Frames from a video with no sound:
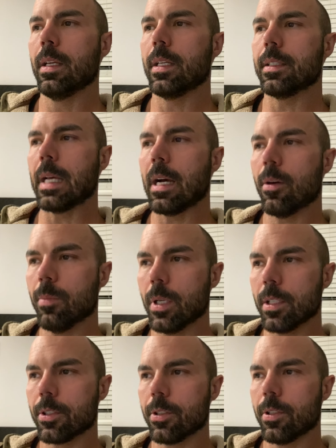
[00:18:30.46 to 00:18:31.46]
is how
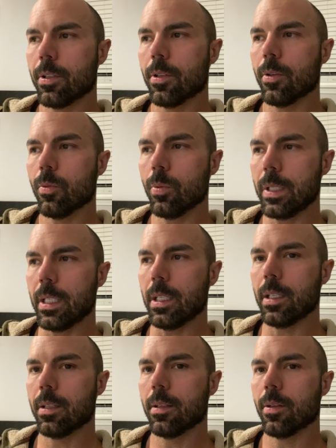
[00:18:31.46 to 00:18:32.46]
much
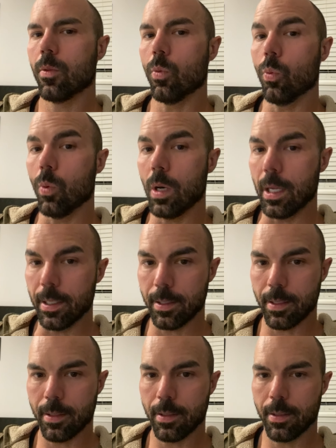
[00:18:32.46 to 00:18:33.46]
we
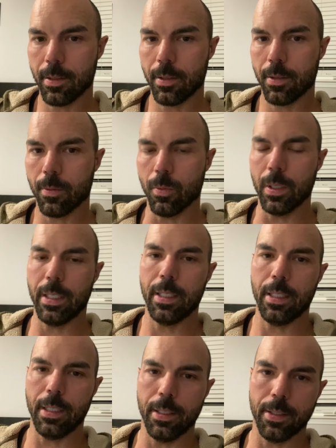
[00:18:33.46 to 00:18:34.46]
want what it
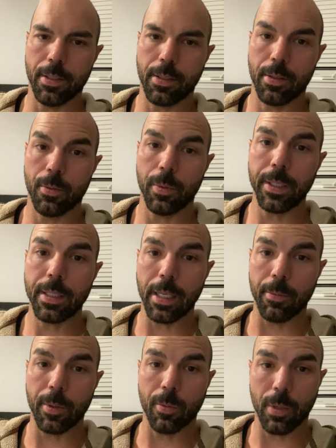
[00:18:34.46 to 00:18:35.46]
is we say
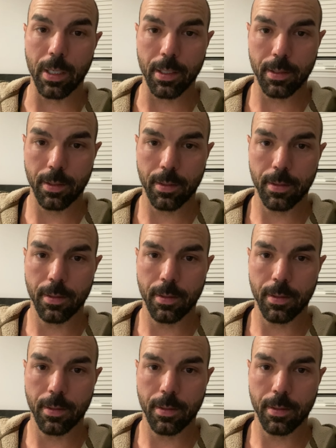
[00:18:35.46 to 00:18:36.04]
we want.